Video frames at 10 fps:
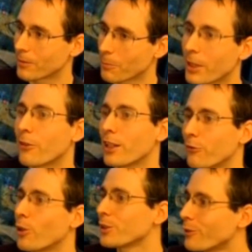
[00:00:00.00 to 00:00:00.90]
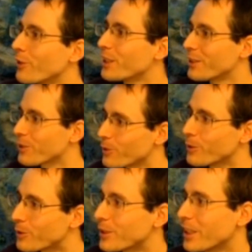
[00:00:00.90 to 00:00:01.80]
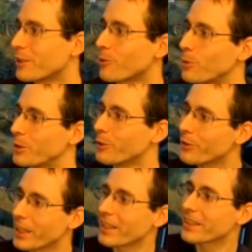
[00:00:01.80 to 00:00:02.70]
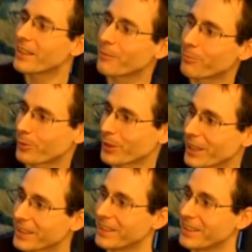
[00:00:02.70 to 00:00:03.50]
My wife also went to that school. So we ended up, luckily,